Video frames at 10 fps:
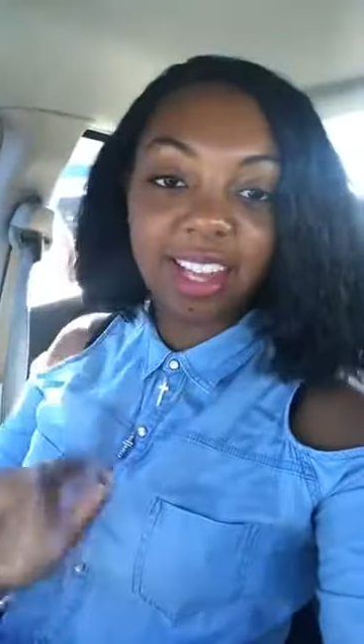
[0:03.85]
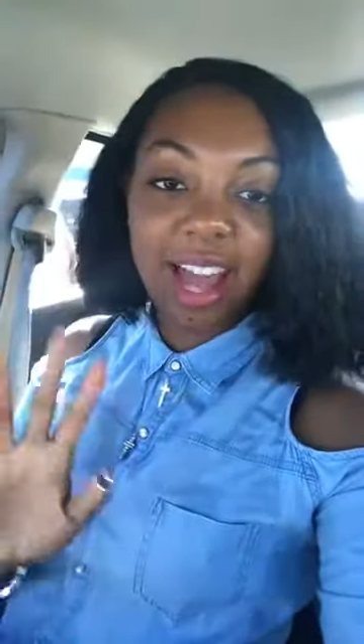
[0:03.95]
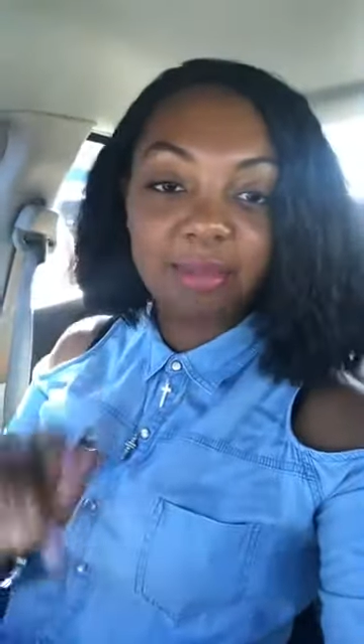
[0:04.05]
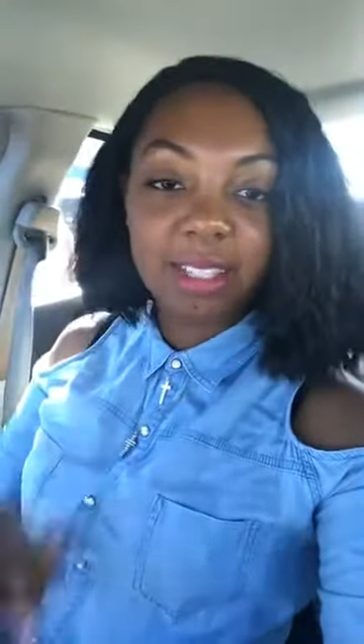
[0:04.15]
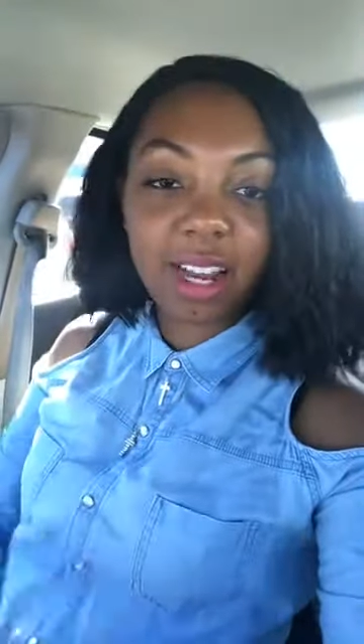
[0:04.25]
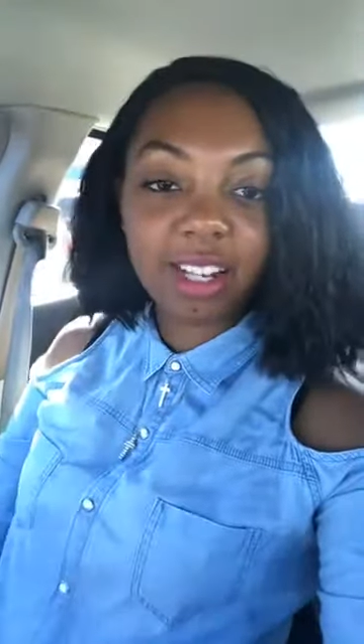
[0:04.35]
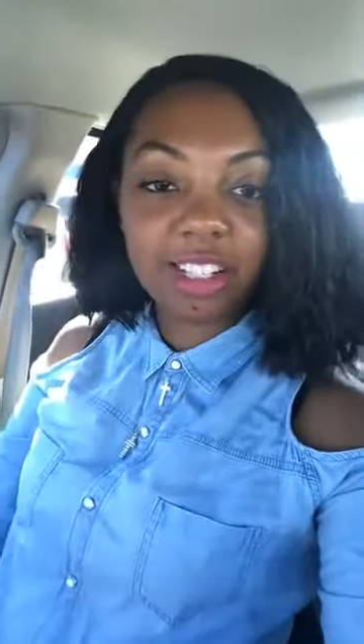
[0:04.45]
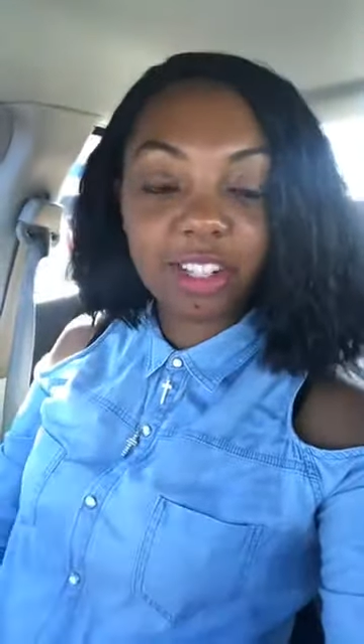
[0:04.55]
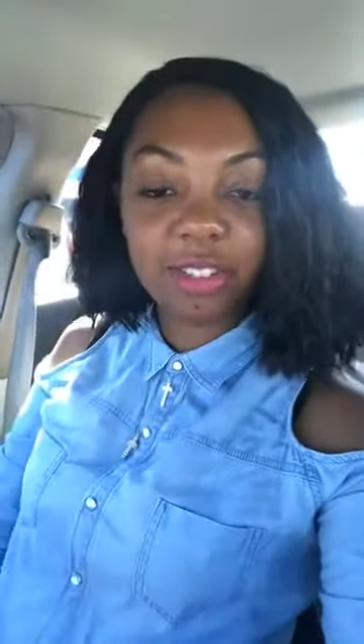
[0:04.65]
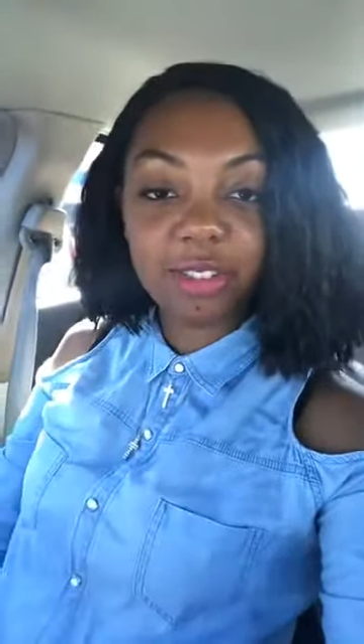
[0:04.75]
I'm Tara
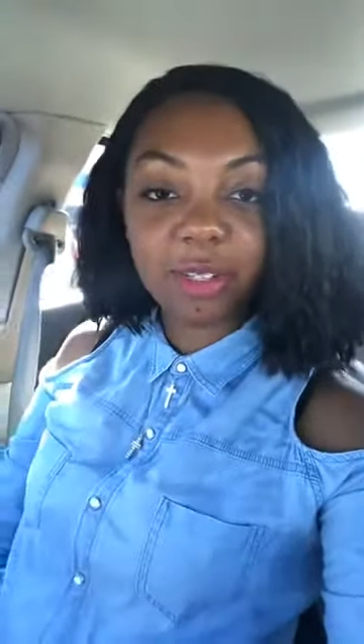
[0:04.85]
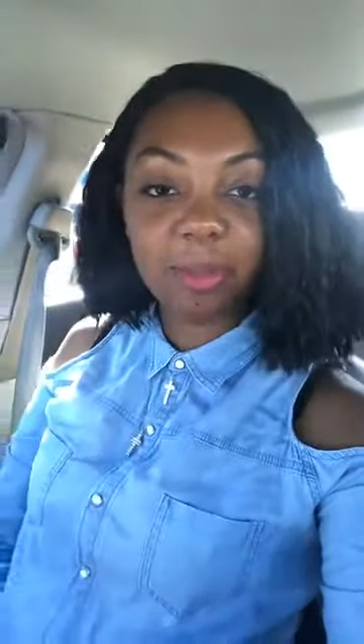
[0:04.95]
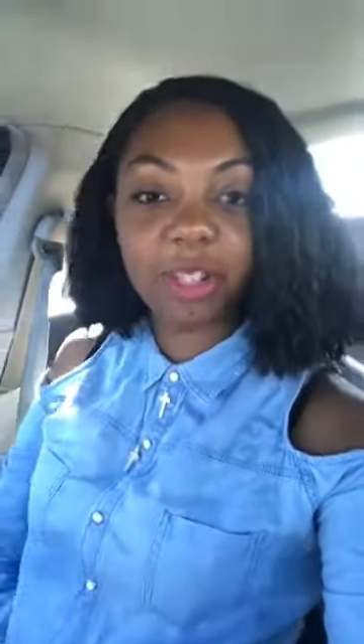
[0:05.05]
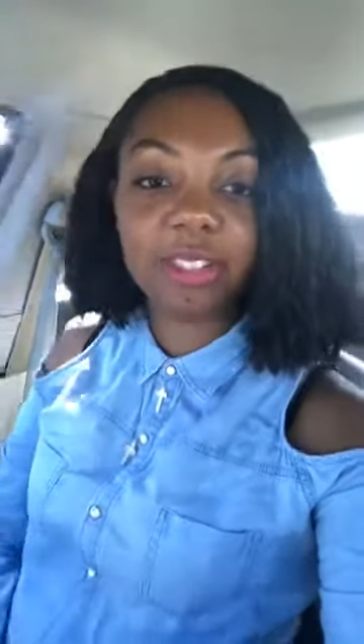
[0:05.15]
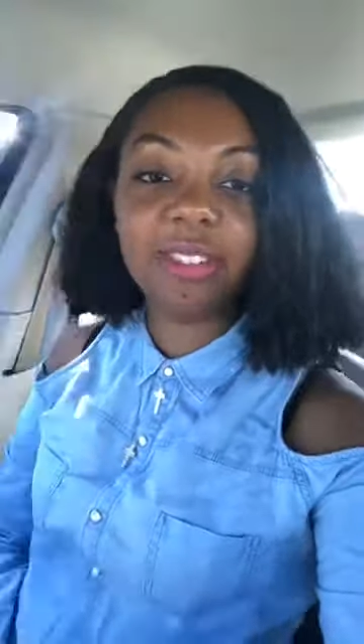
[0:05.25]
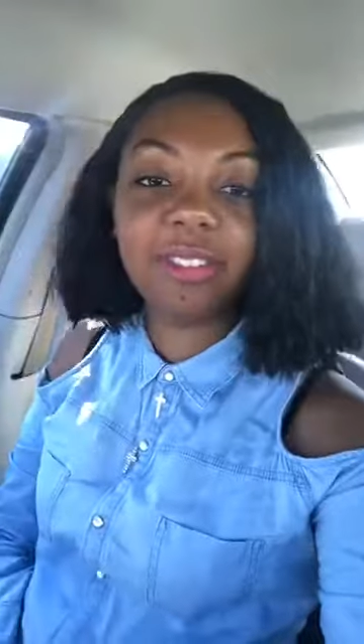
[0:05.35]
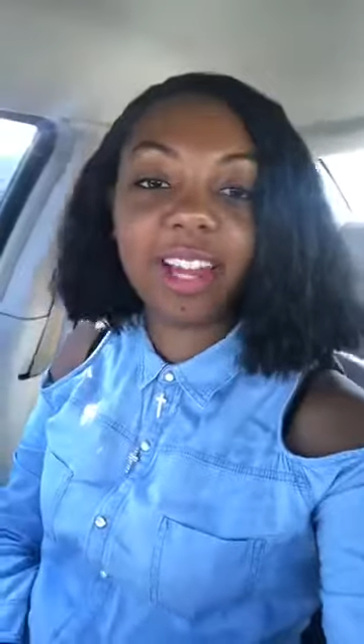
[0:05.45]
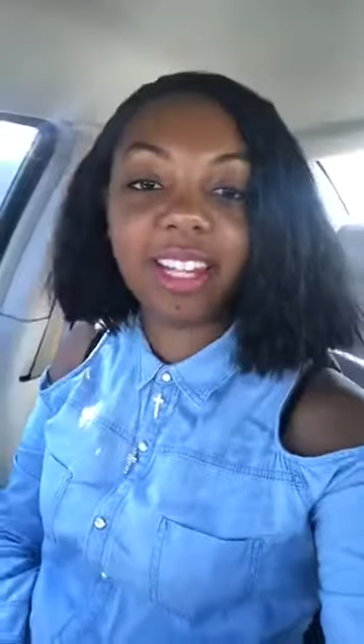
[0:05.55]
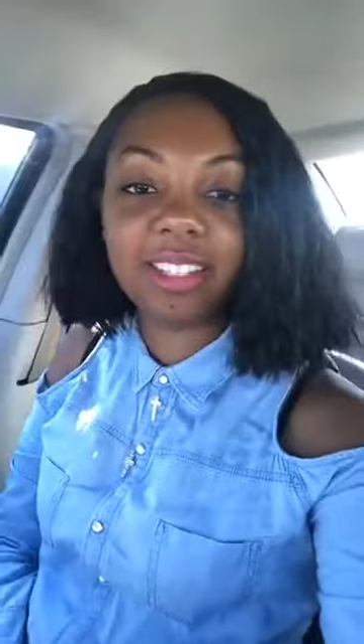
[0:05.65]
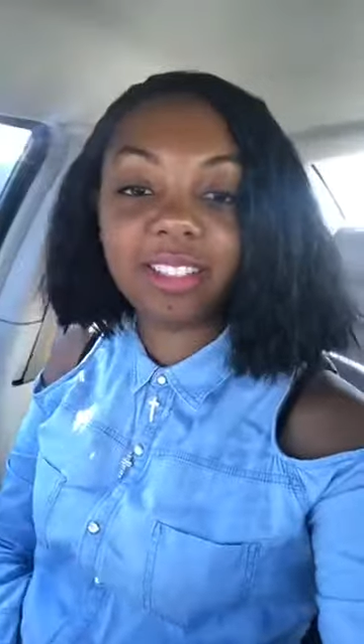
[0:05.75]
Jones, your personal
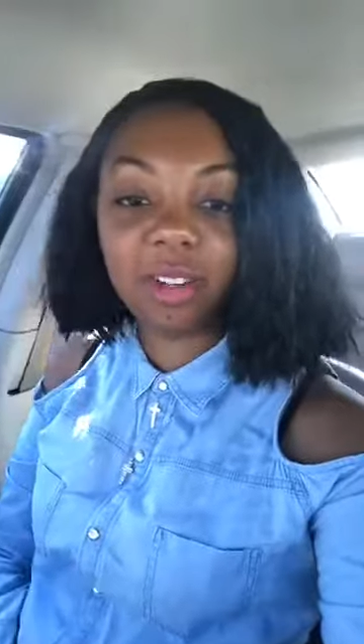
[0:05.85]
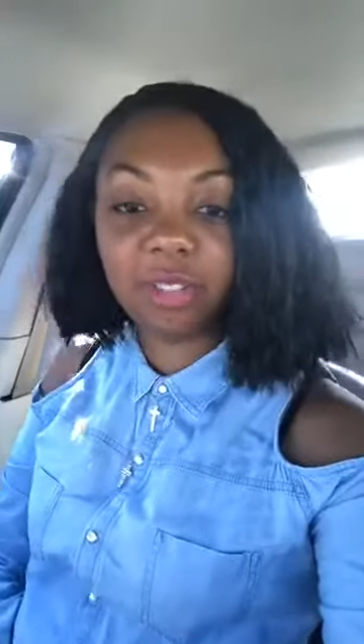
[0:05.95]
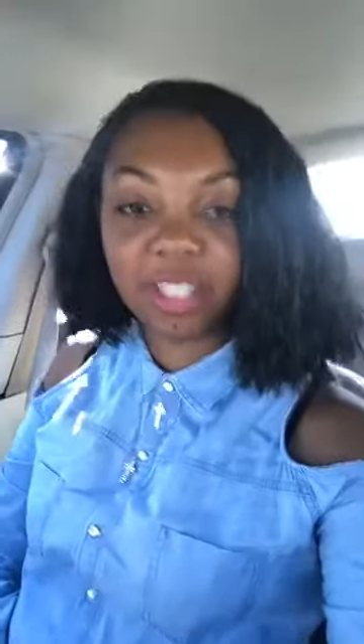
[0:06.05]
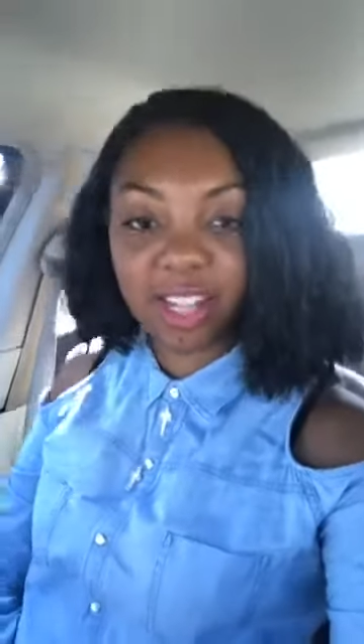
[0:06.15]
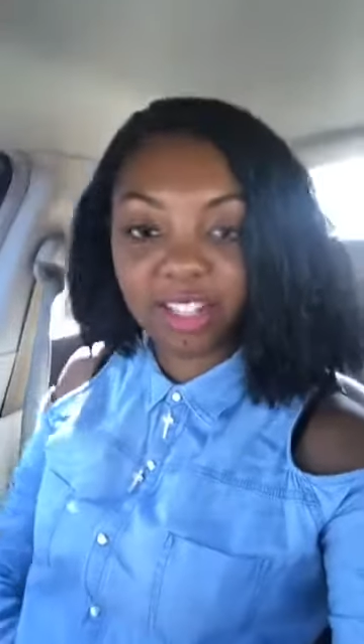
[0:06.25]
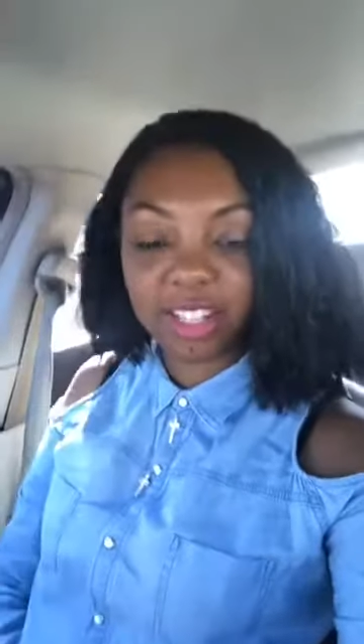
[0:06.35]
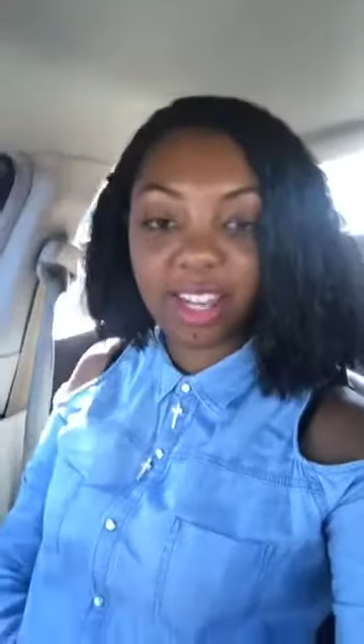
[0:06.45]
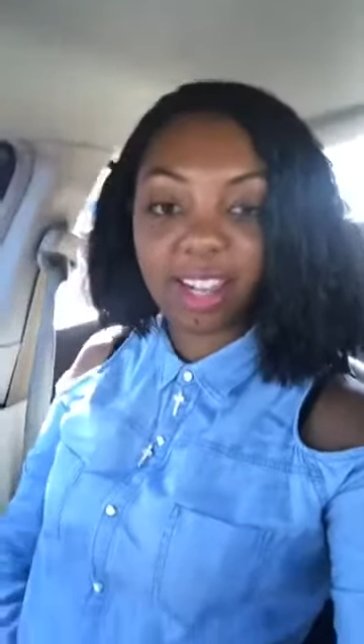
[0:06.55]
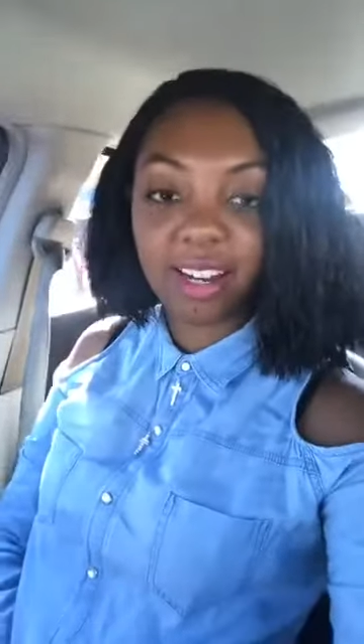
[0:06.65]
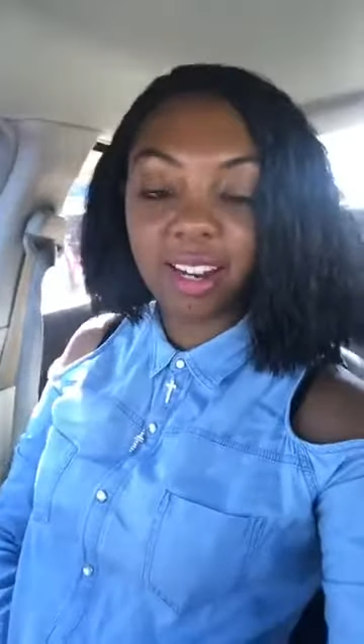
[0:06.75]
finance coach and
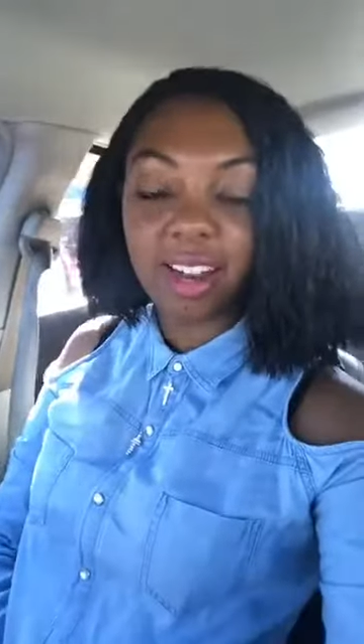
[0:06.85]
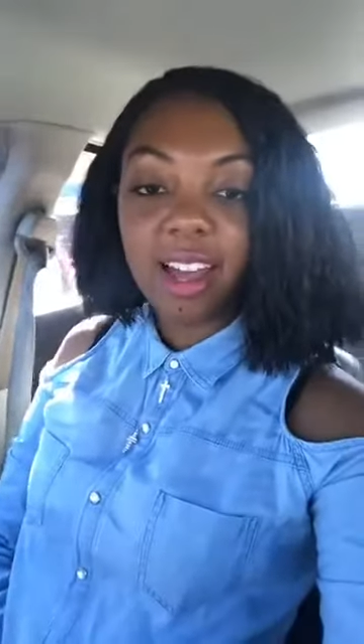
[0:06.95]
educator.